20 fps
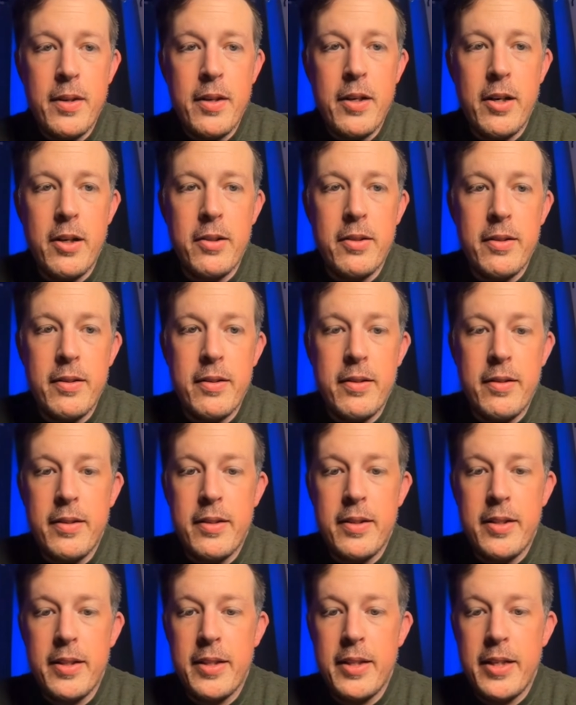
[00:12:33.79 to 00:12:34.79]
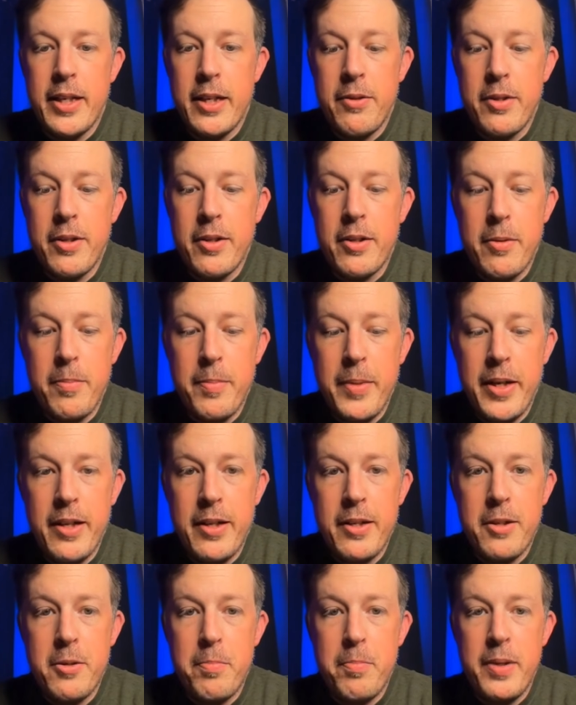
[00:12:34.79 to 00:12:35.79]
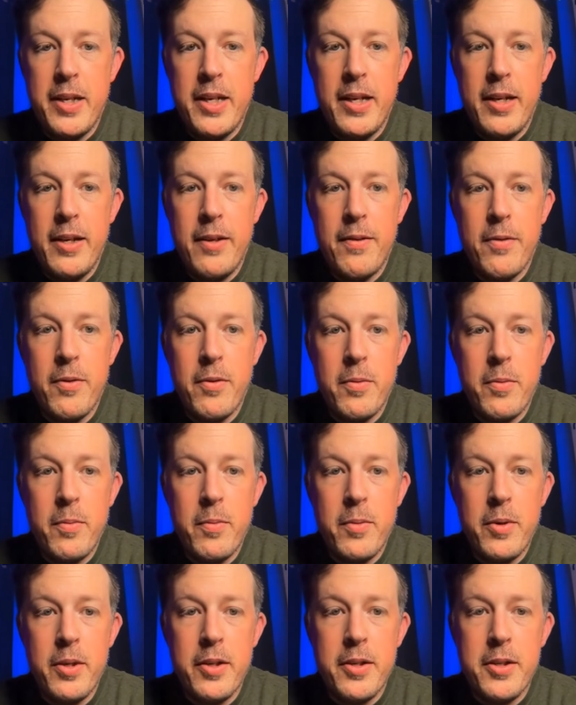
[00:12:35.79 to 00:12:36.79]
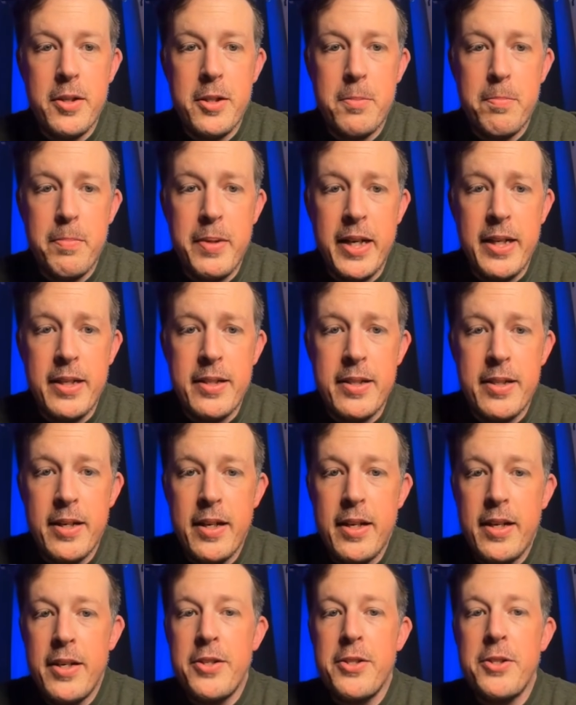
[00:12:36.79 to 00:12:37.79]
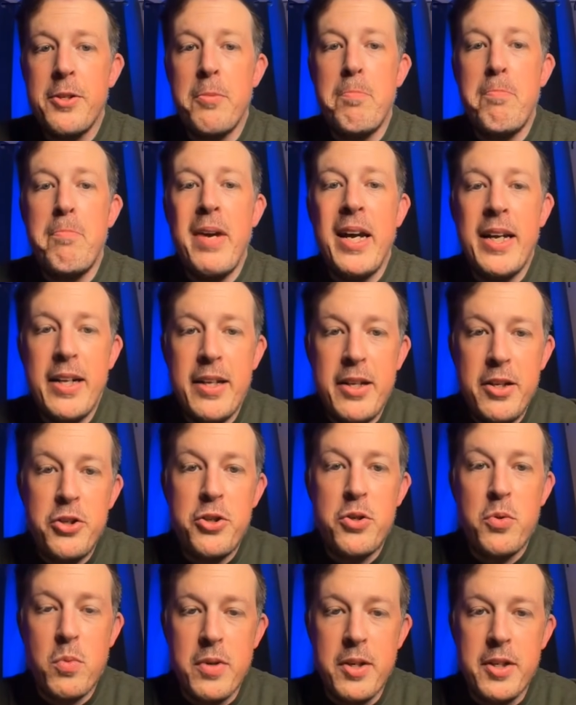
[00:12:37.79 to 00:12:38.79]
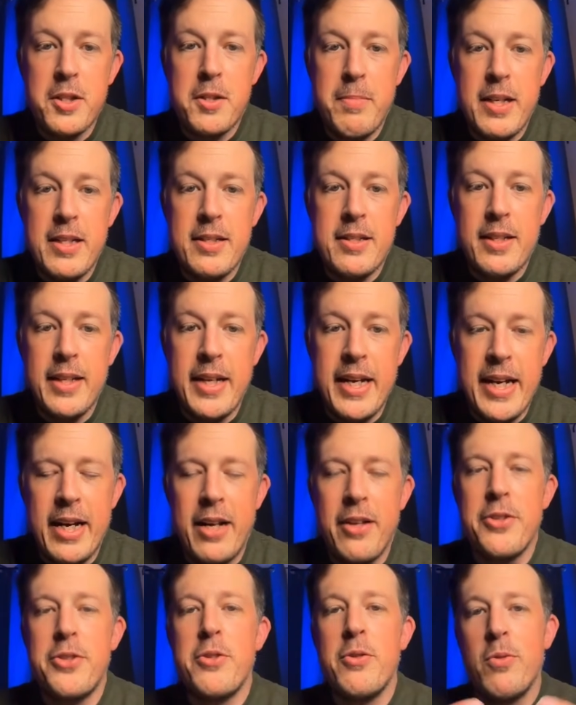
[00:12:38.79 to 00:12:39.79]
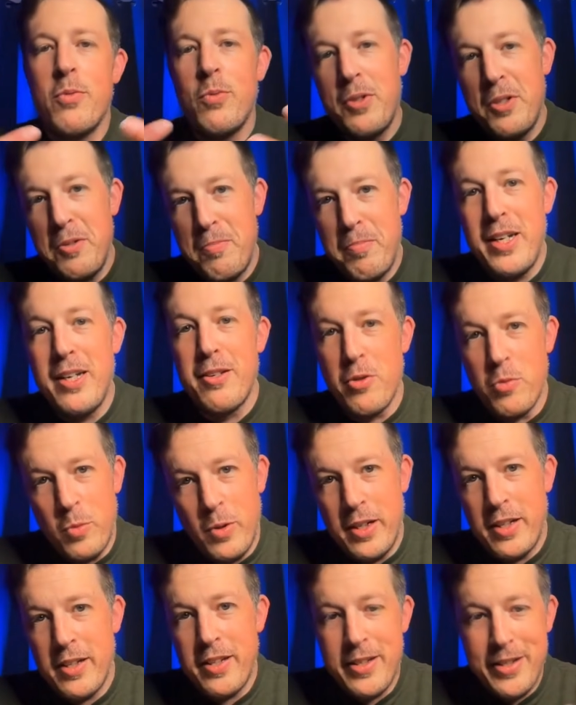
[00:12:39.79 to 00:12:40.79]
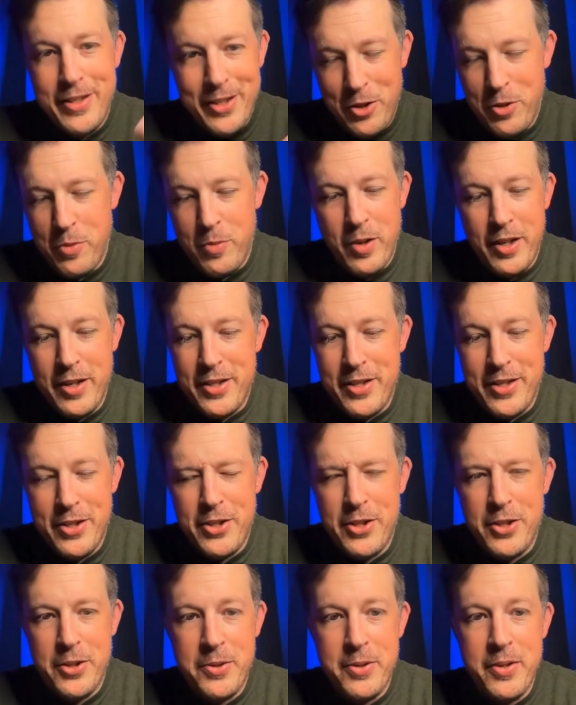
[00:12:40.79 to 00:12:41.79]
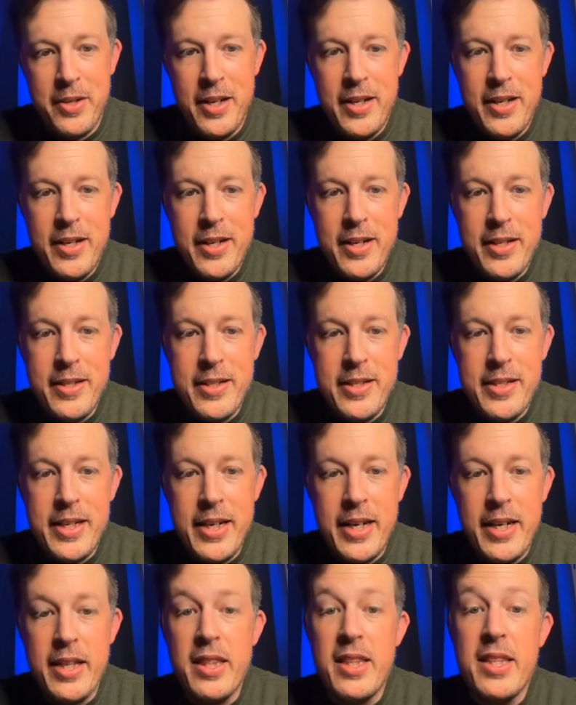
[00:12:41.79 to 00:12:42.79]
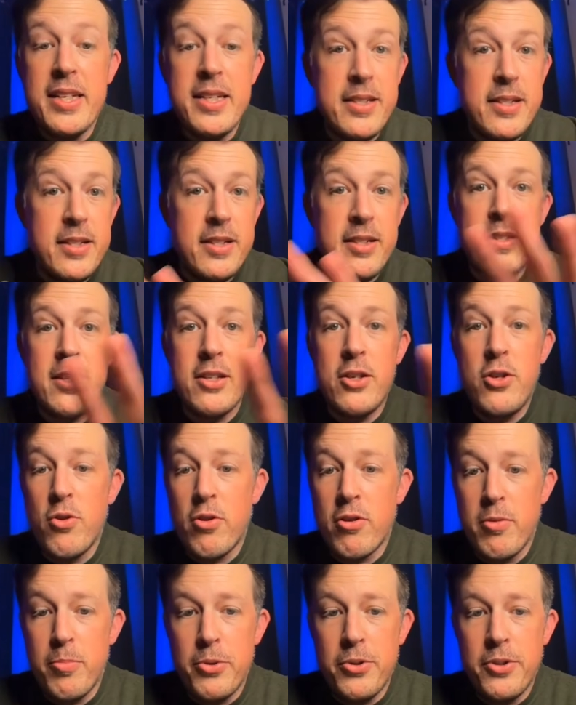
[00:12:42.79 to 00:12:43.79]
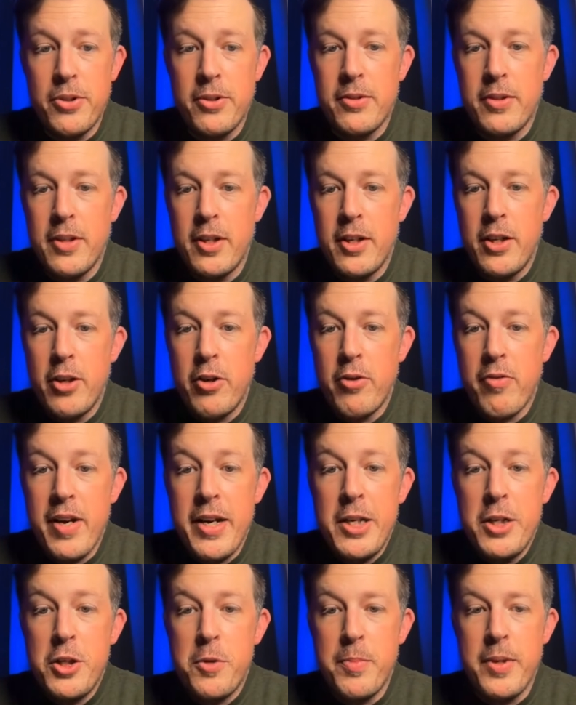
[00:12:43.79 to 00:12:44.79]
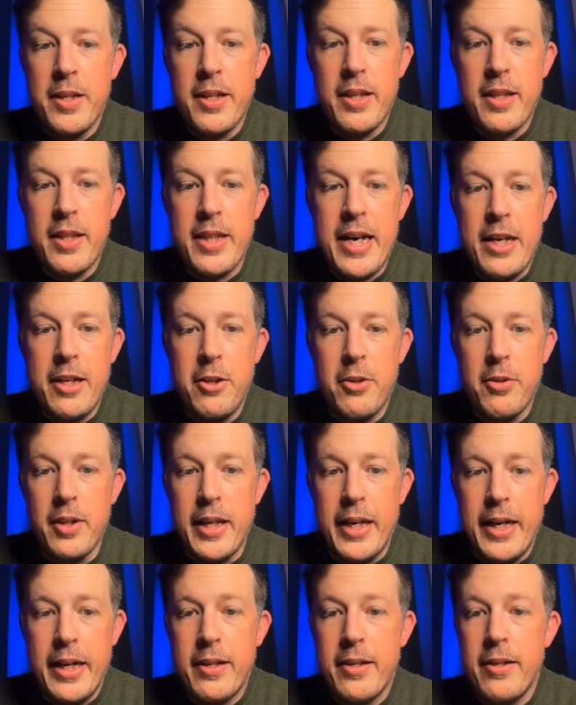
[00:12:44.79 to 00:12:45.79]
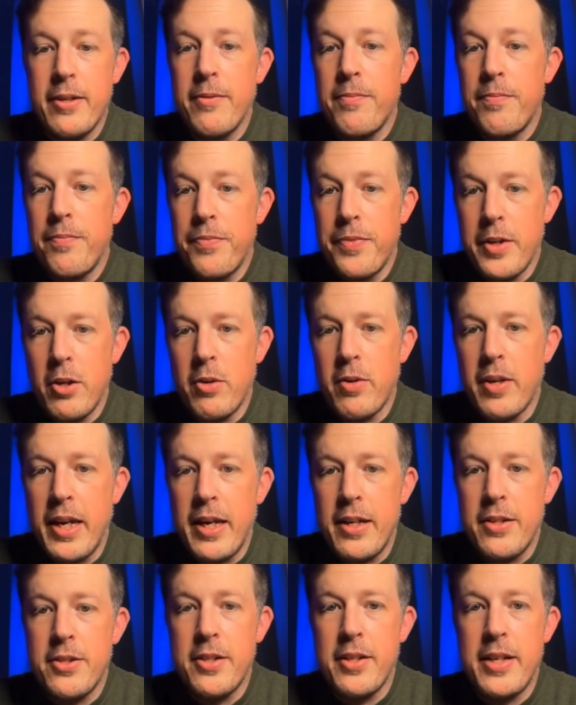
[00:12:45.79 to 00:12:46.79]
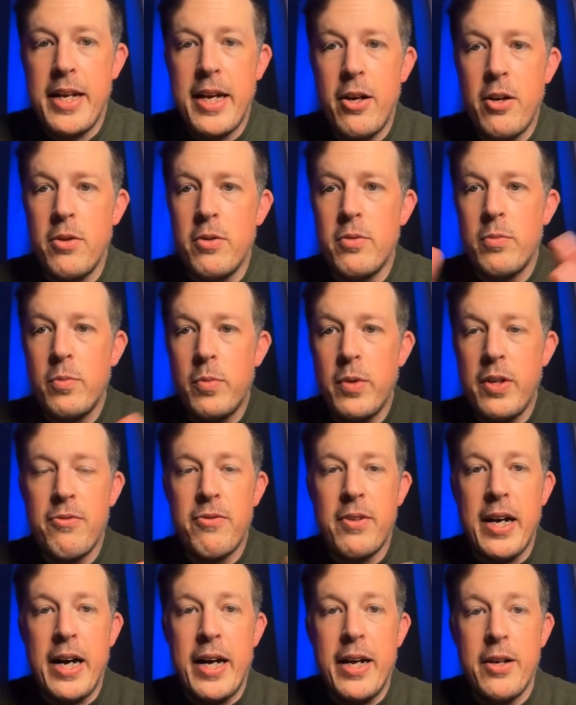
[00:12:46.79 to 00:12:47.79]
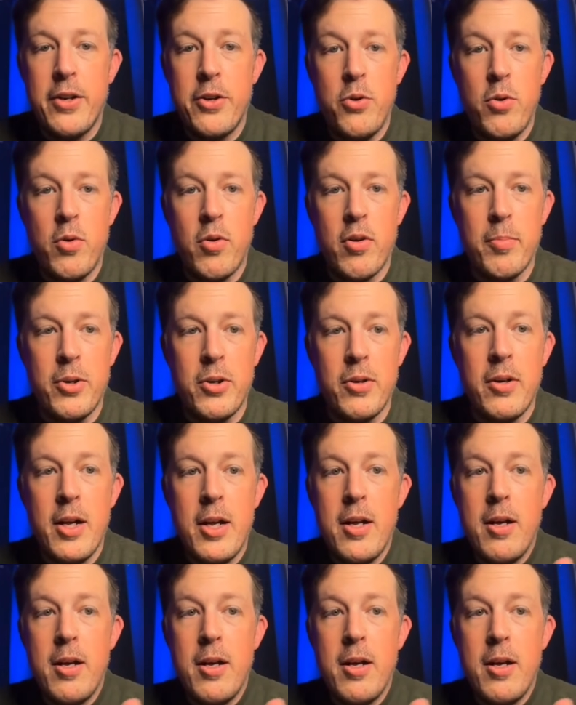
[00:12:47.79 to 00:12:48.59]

Oh, not that one. Command P, workspace. So manage workspace layouts would be the one that you want to do and say, this is the normal arrangement that you like. Okay, so now we've got normal.